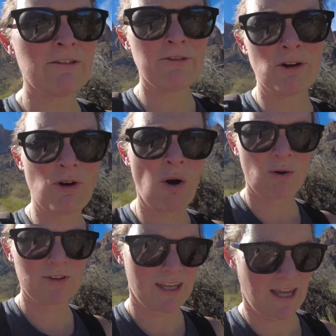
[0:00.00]
to feel
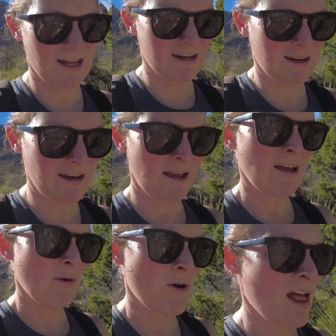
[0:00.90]
cold again
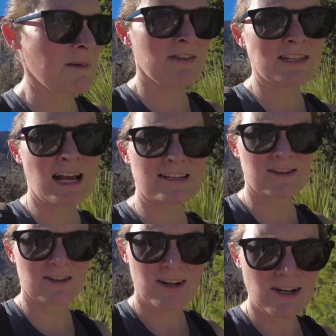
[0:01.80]
when I'm in the
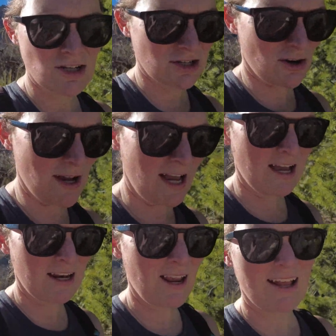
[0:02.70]
desert? Just go
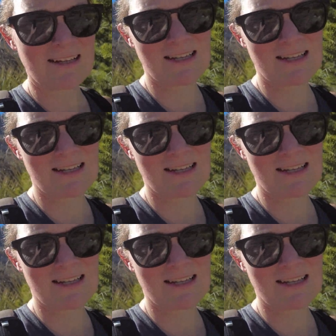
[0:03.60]
ahead and